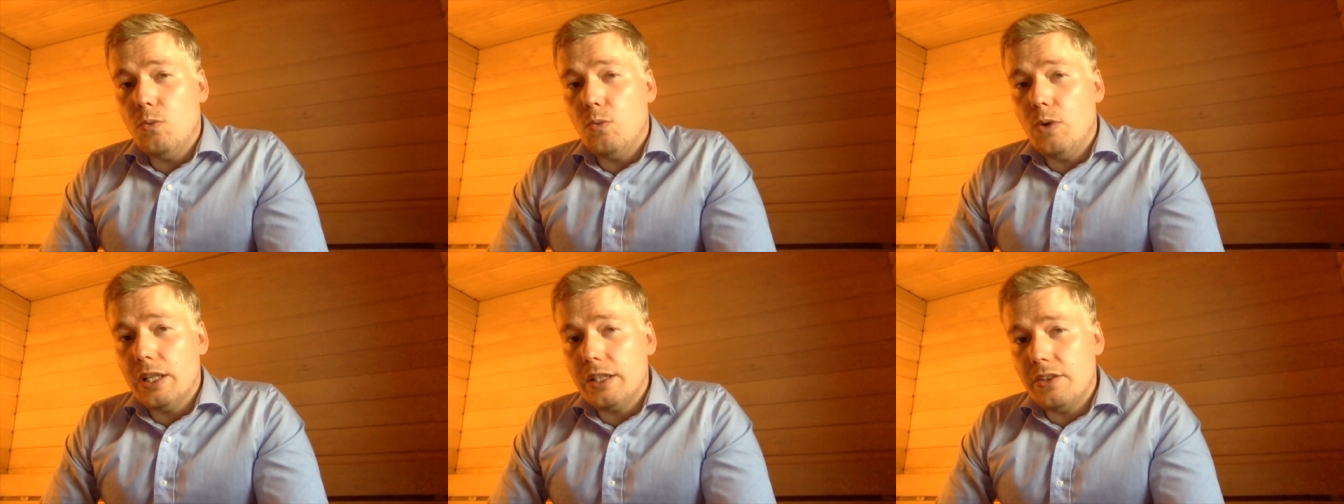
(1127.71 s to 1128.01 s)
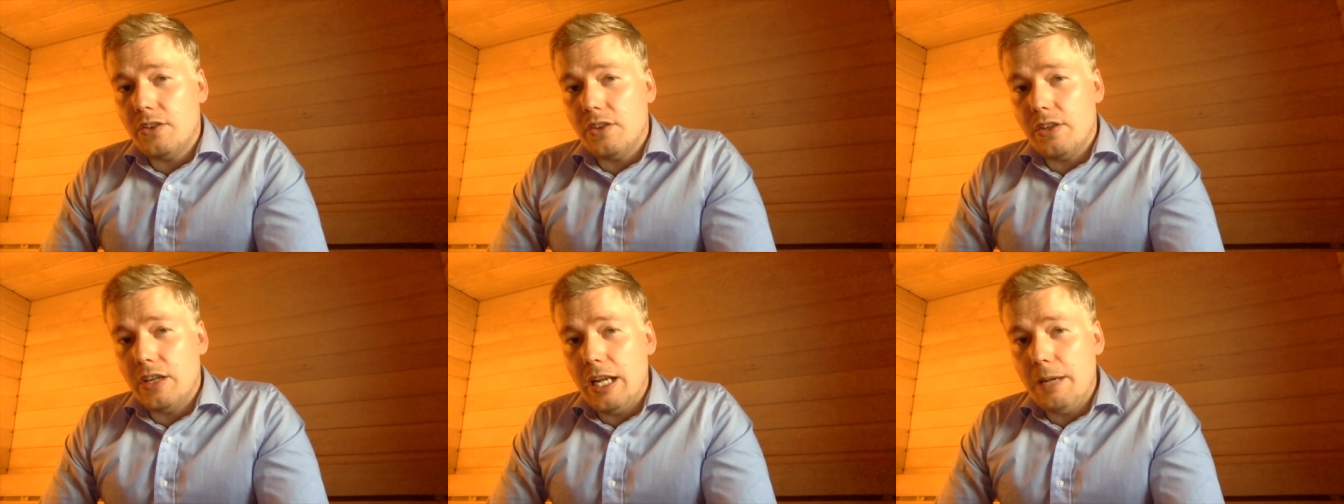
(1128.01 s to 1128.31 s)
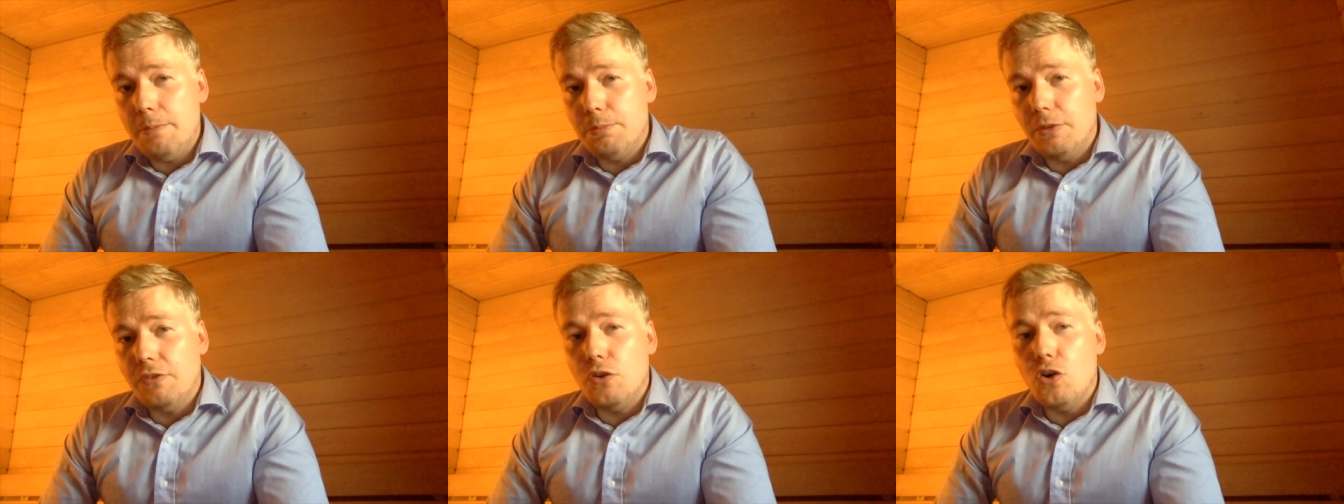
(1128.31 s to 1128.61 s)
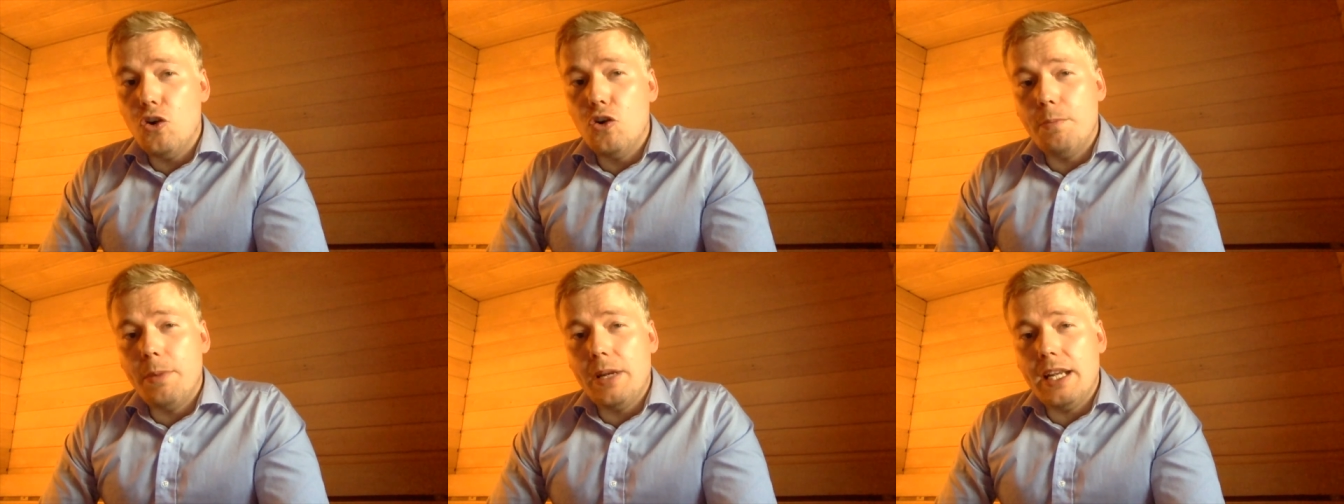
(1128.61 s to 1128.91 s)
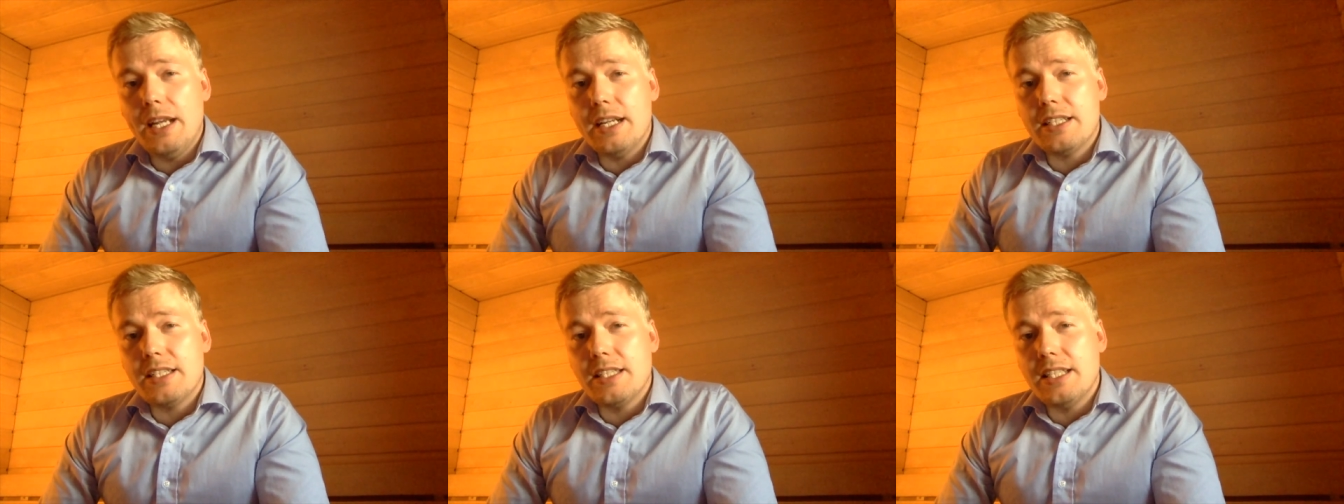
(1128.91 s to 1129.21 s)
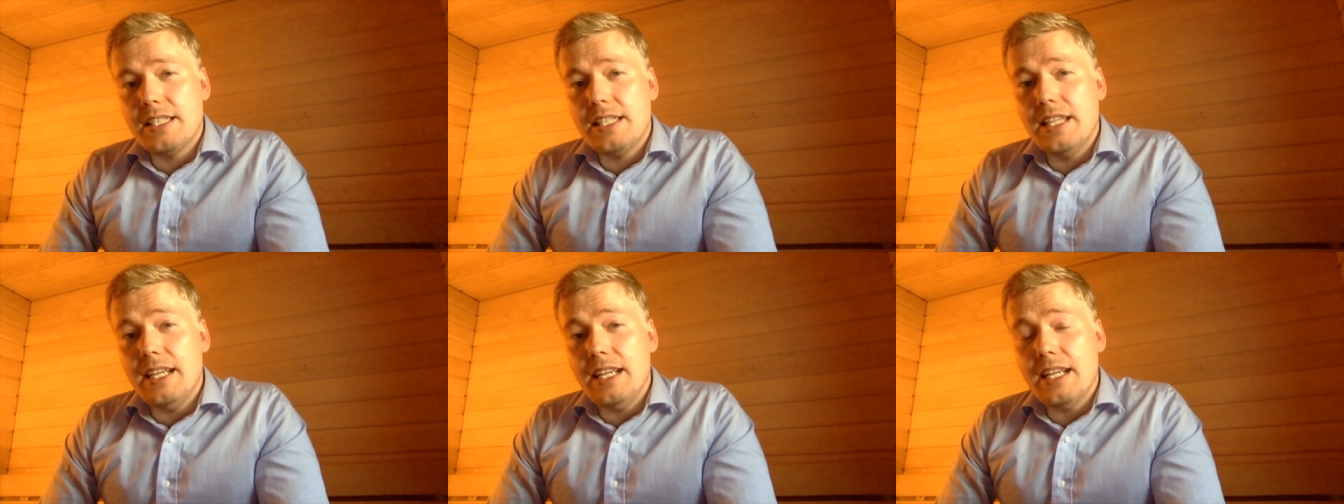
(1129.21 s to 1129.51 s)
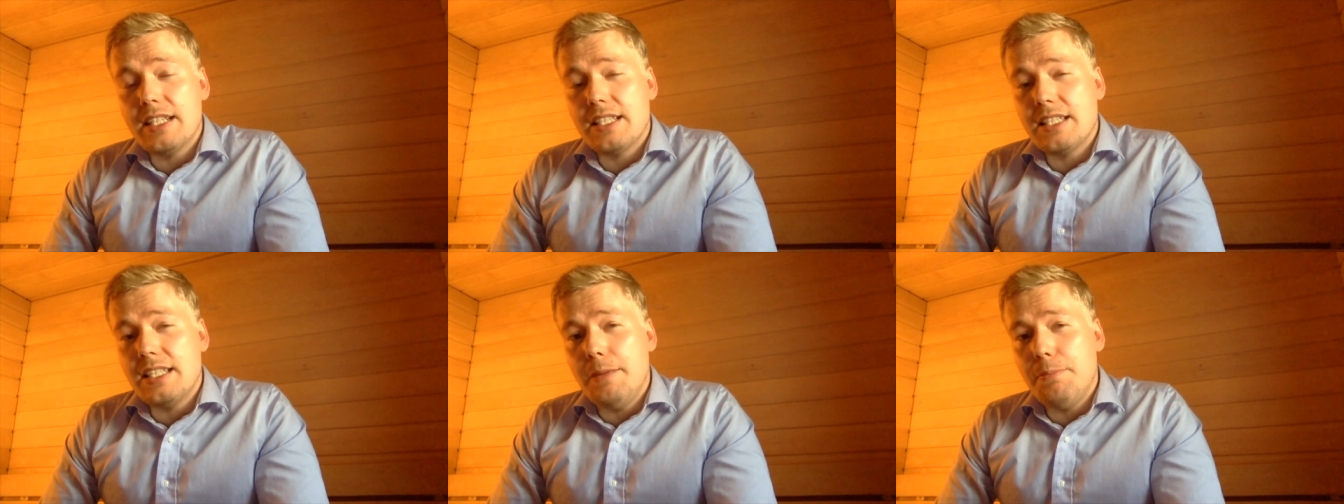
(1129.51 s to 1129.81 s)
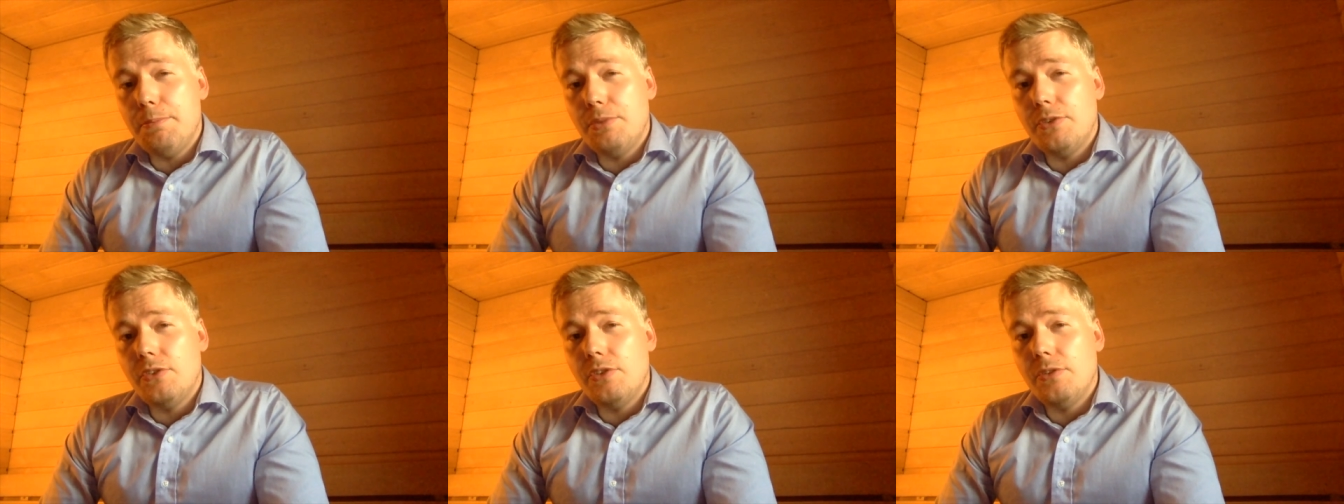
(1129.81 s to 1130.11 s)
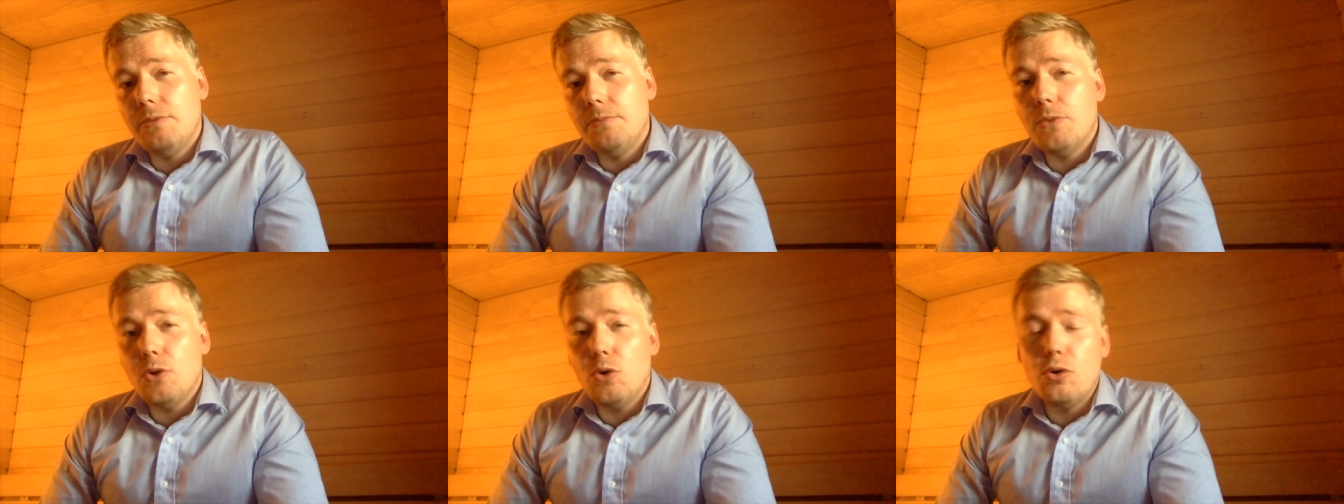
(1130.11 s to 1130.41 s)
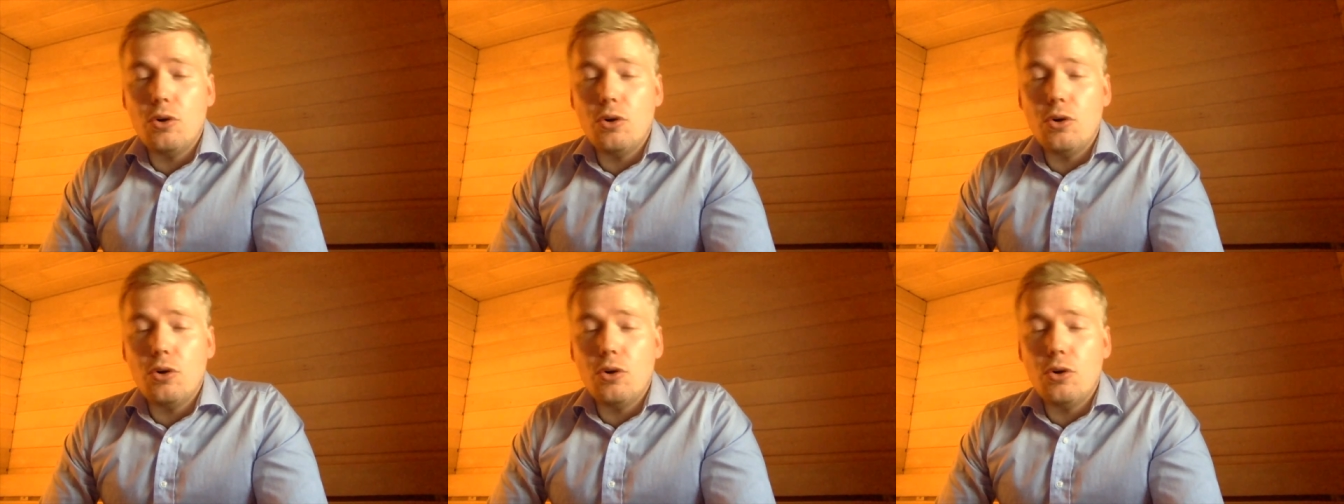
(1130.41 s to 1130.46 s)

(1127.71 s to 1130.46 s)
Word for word: what type of open access they accept,